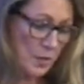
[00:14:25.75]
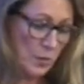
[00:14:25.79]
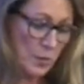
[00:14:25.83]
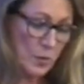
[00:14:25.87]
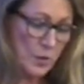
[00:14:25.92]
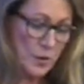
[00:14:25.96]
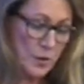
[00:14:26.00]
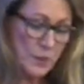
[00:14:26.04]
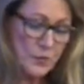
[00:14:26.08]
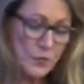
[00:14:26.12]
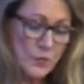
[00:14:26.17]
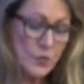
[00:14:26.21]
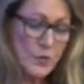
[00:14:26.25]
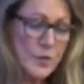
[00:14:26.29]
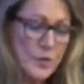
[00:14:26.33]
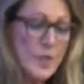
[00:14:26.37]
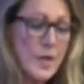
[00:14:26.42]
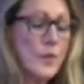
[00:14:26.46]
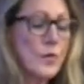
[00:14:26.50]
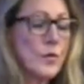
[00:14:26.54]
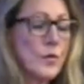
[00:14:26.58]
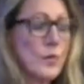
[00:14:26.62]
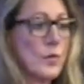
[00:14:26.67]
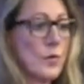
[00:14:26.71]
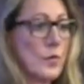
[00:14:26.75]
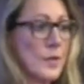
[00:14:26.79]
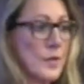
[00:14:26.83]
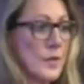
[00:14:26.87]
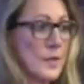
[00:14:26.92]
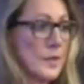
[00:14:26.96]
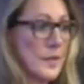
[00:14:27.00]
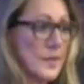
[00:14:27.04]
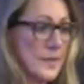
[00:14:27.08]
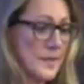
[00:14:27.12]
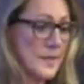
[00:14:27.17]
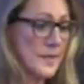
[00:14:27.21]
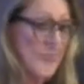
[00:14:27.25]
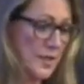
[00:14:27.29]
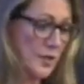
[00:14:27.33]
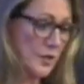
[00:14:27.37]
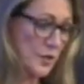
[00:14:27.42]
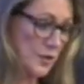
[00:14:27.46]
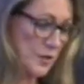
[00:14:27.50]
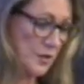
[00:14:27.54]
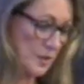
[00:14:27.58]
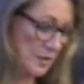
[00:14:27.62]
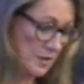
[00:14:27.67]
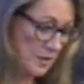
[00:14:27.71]
worked for another
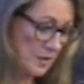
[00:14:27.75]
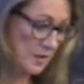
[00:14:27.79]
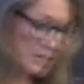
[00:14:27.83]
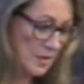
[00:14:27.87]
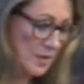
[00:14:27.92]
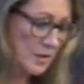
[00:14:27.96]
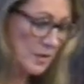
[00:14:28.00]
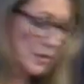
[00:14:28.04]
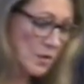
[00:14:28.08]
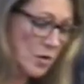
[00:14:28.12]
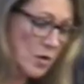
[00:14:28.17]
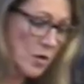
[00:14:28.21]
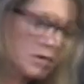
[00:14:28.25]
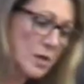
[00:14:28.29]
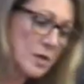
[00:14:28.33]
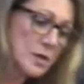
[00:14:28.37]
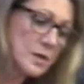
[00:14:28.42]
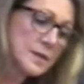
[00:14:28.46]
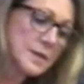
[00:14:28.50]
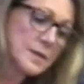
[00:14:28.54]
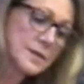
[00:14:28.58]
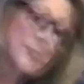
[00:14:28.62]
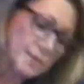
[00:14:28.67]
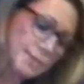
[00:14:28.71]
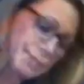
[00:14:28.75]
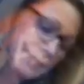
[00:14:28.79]
organization called